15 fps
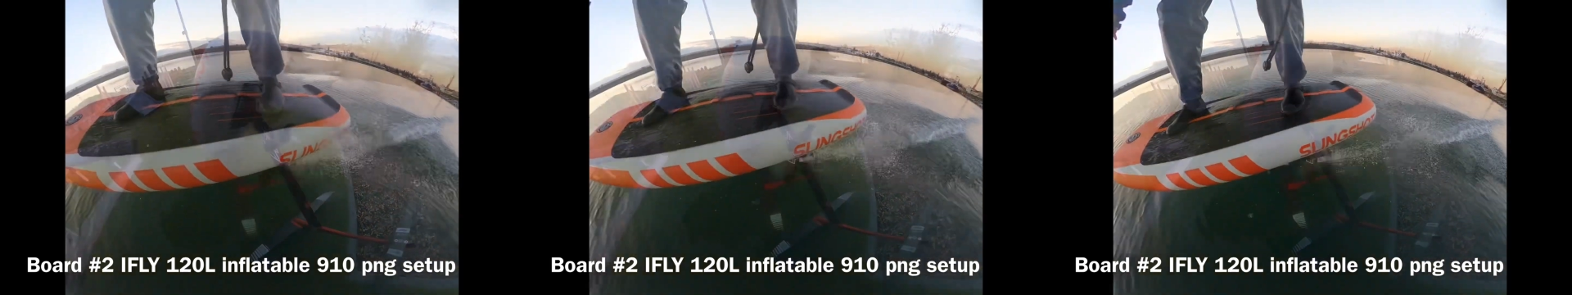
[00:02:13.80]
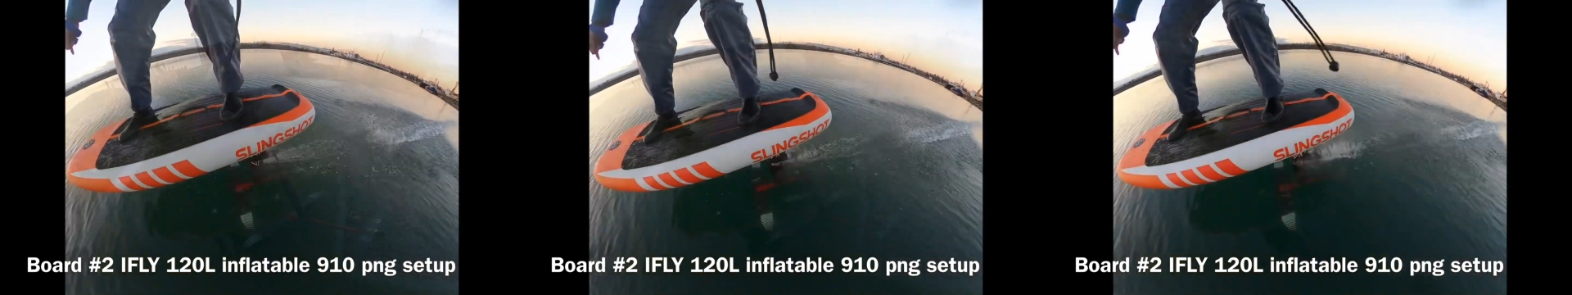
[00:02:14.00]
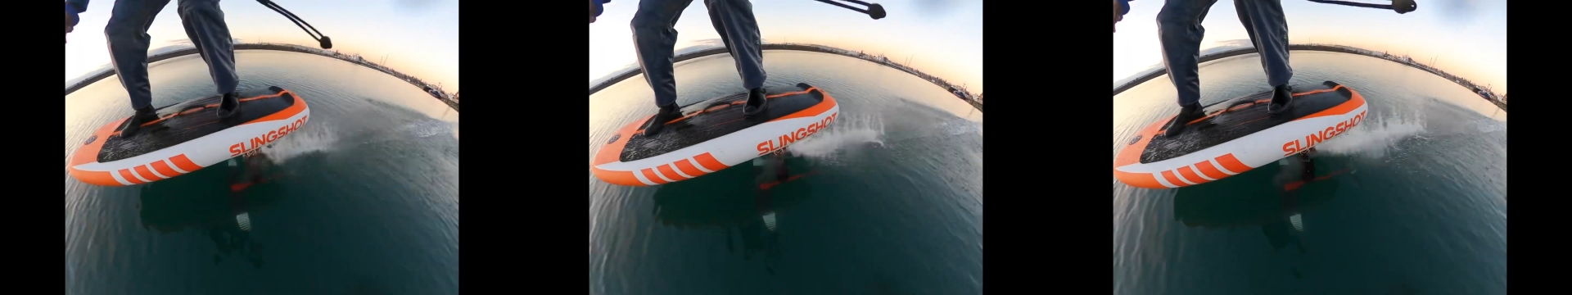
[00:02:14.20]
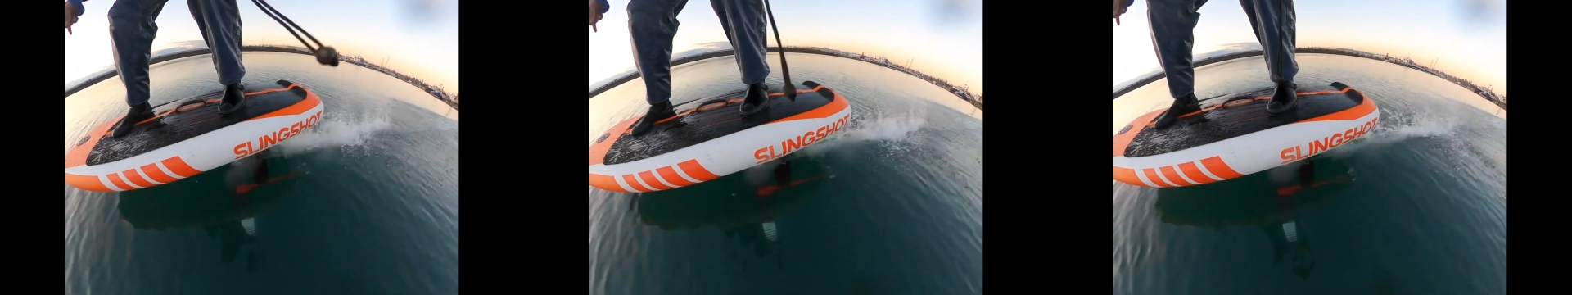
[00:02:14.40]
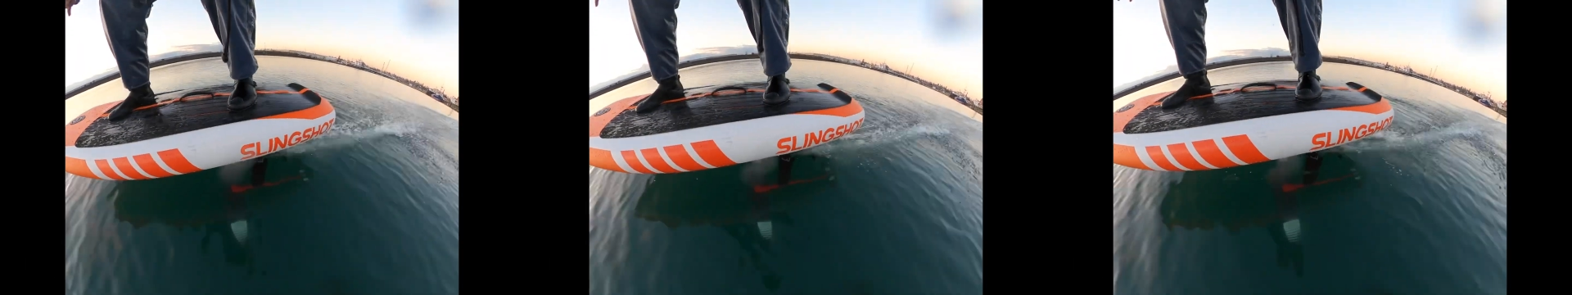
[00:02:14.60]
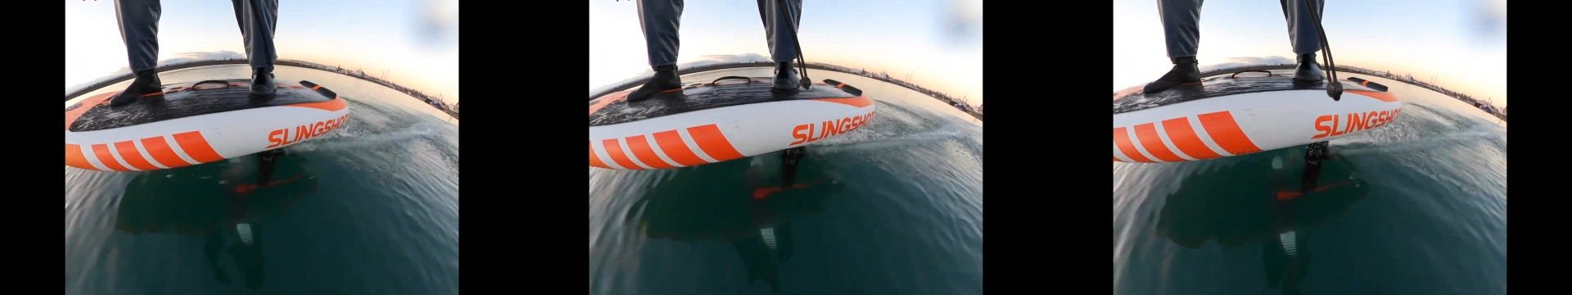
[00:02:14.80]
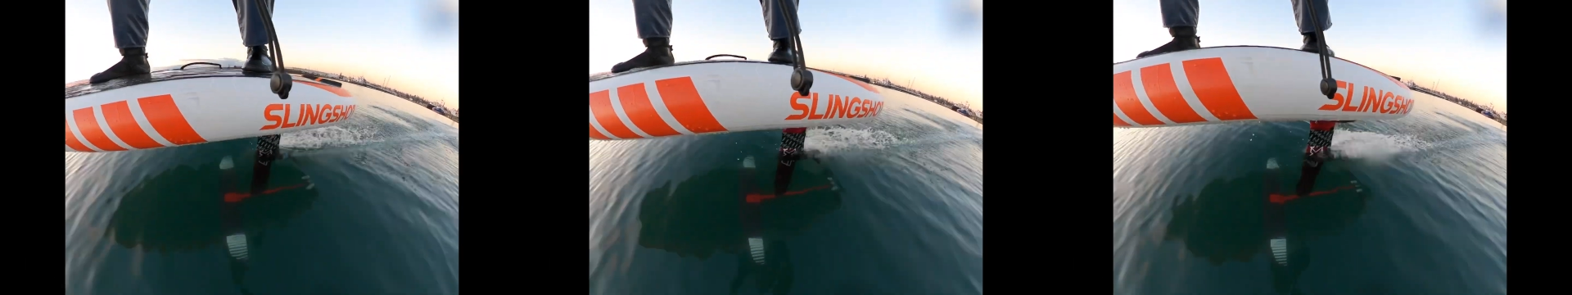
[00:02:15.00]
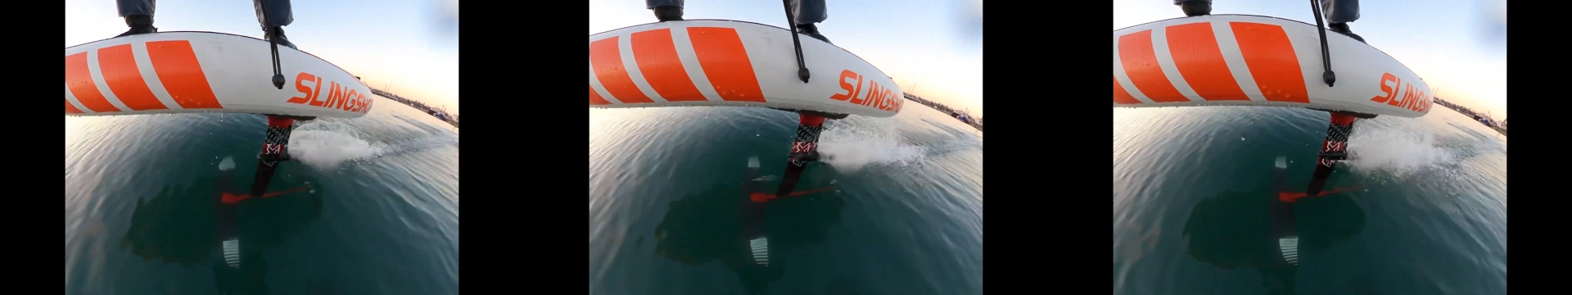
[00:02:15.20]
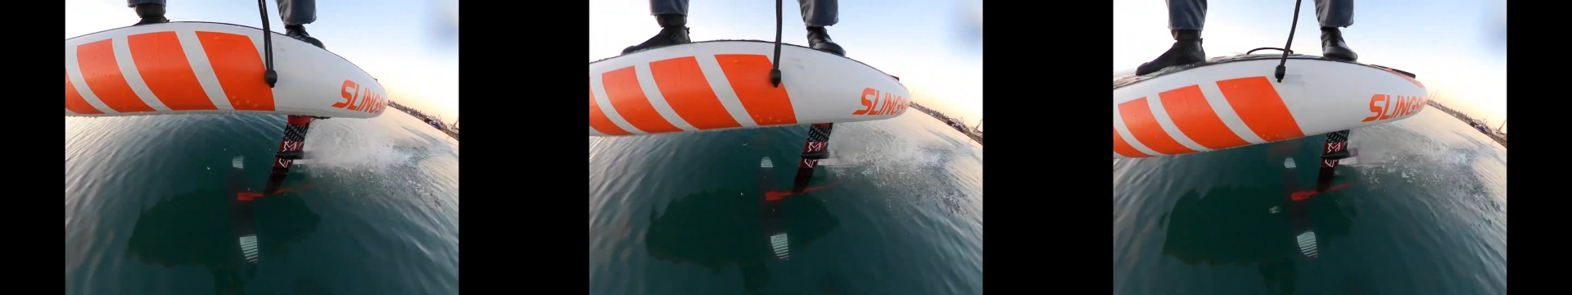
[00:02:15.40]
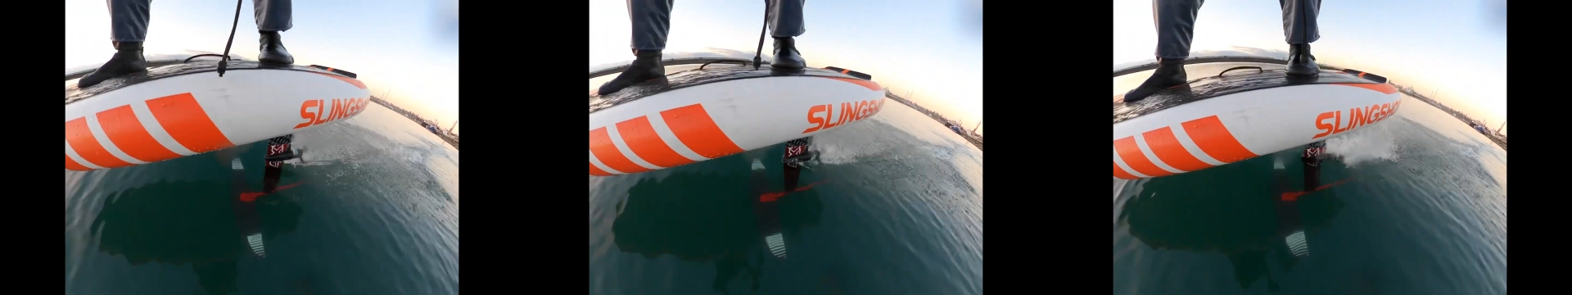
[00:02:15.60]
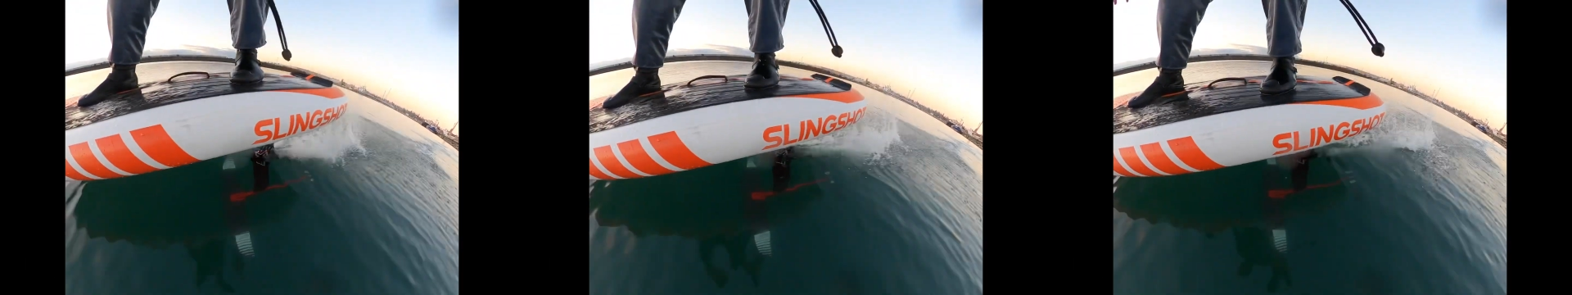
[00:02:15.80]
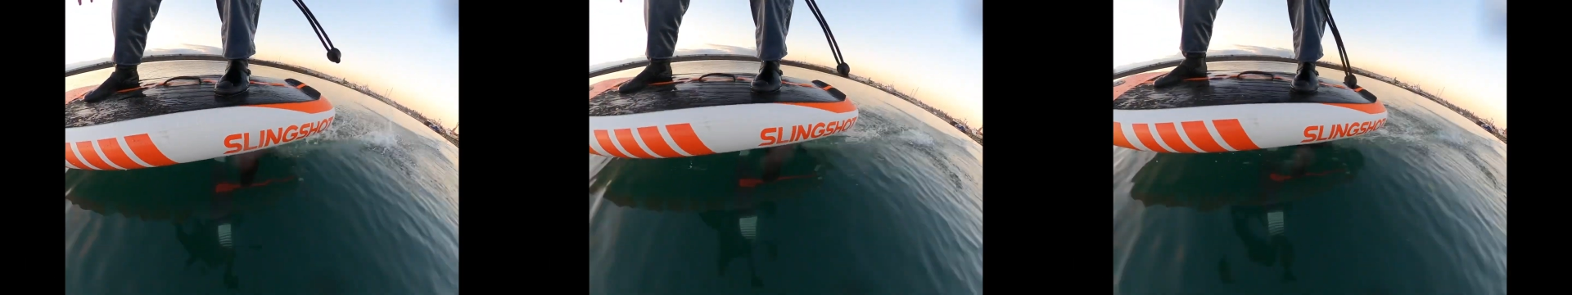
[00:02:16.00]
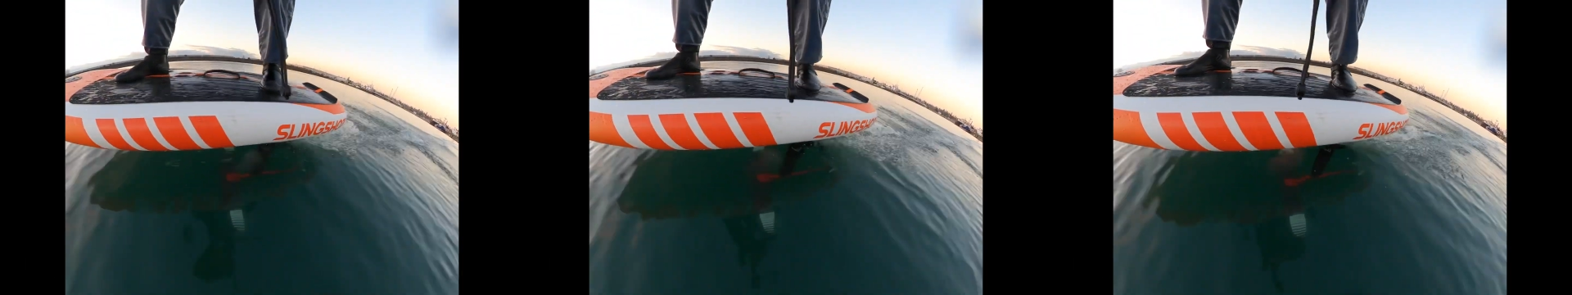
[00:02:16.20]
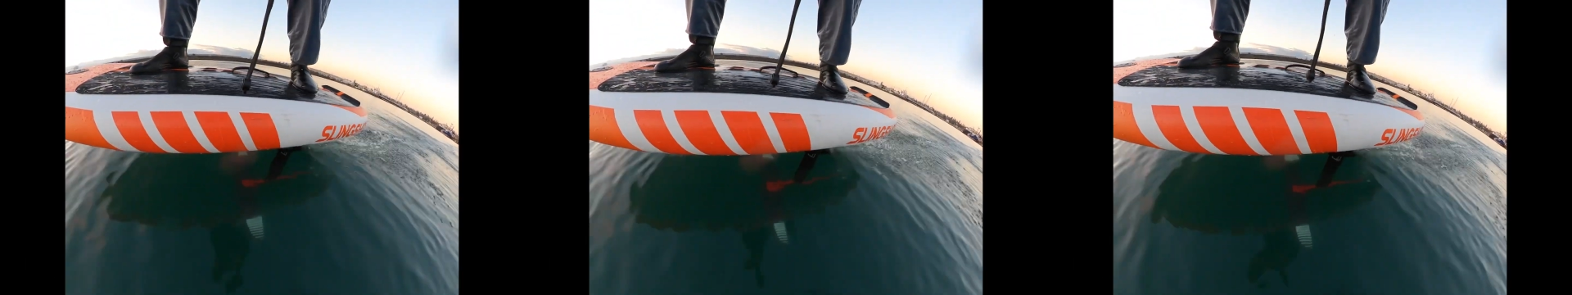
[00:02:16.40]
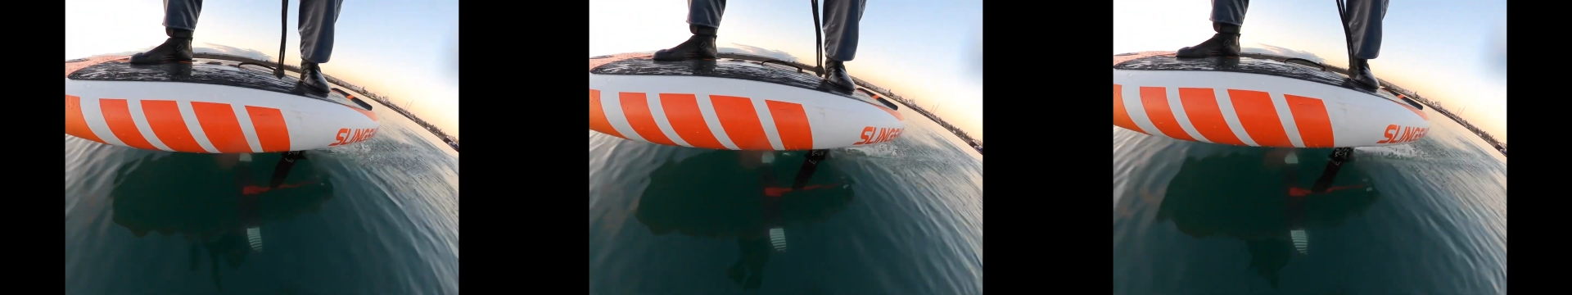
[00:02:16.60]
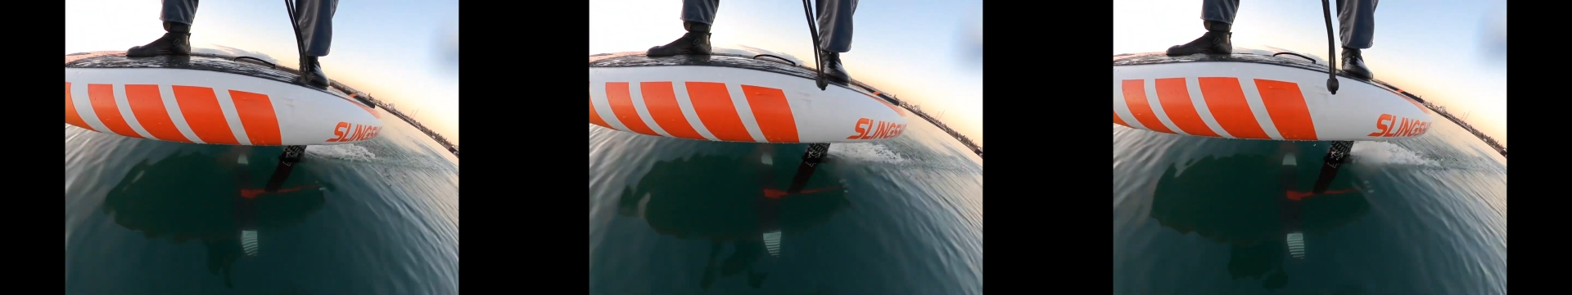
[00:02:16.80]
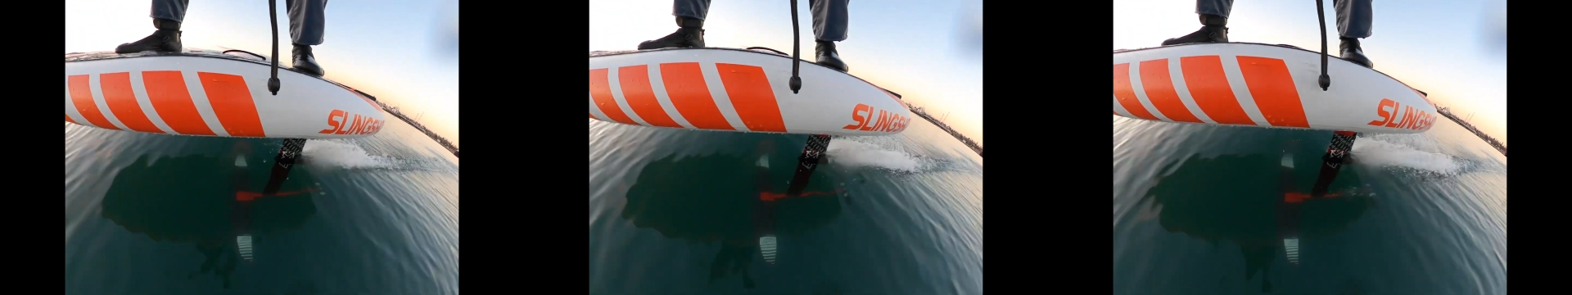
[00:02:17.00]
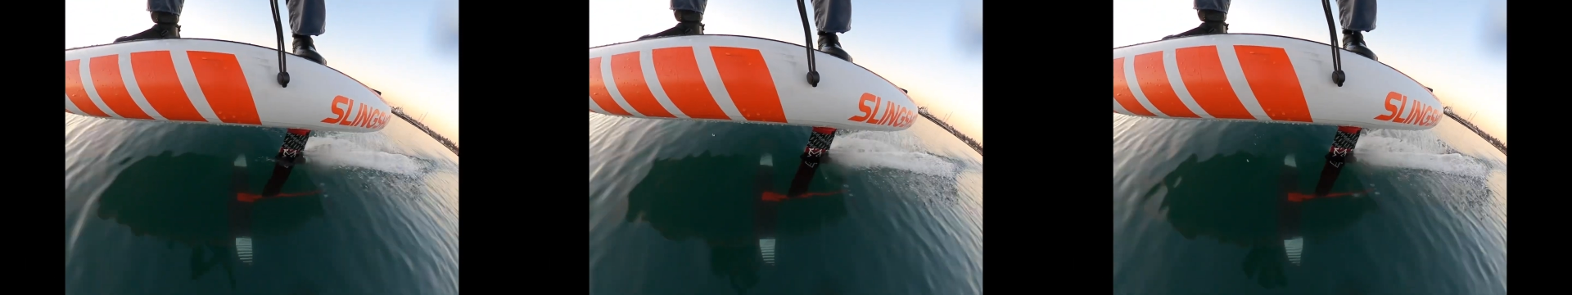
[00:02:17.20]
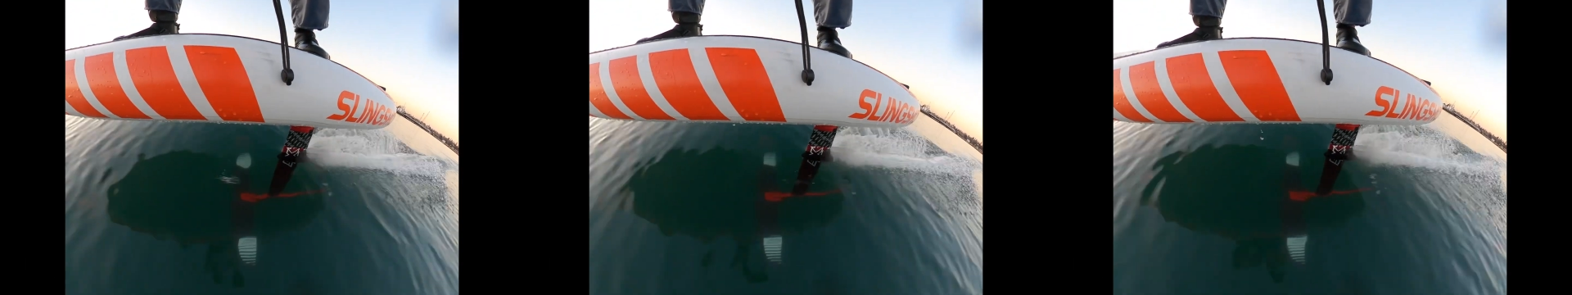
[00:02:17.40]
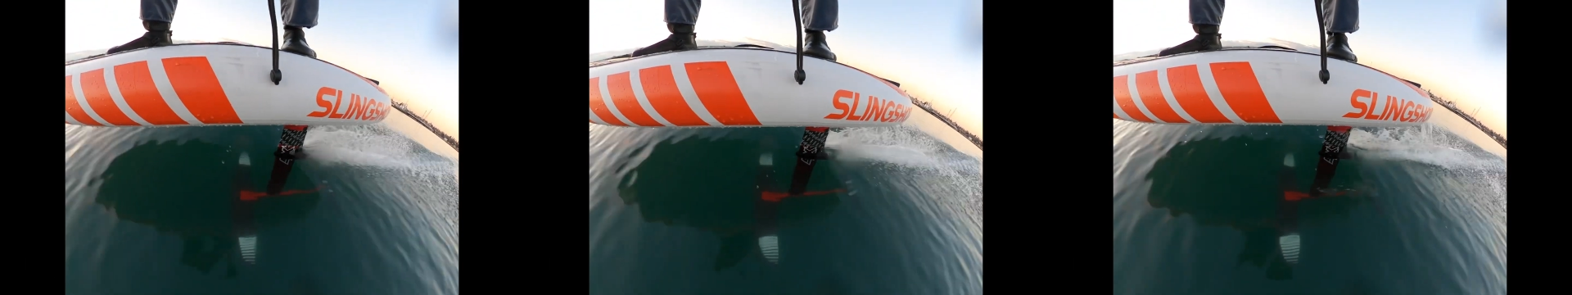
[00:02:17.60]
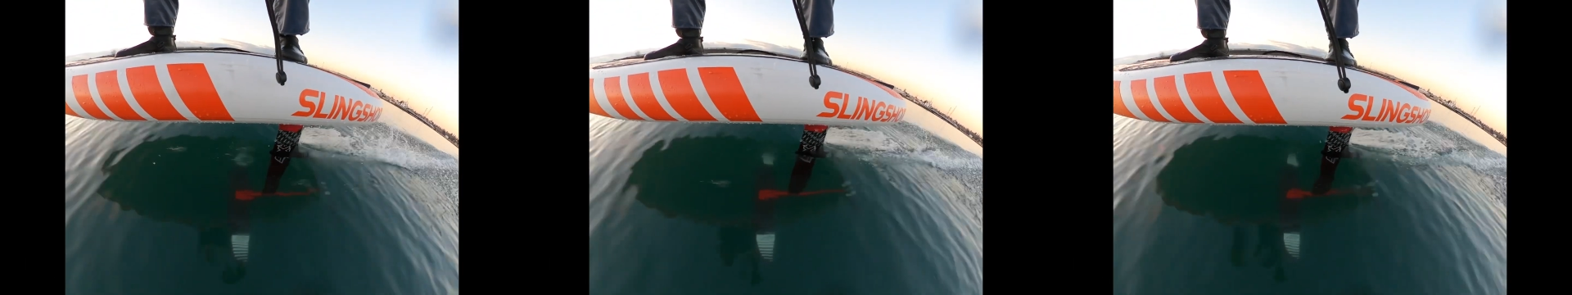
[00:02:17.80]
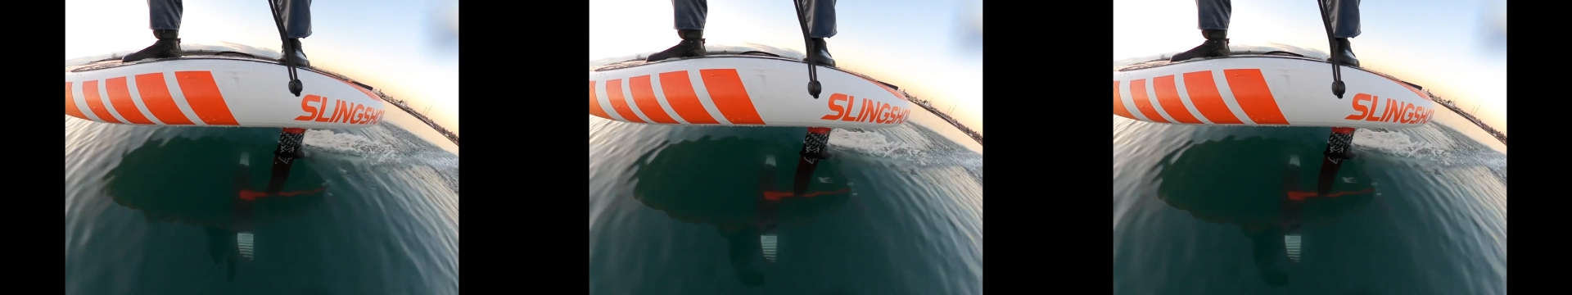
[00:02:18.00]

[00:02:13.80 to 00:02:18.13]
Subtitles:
(no speaker visible)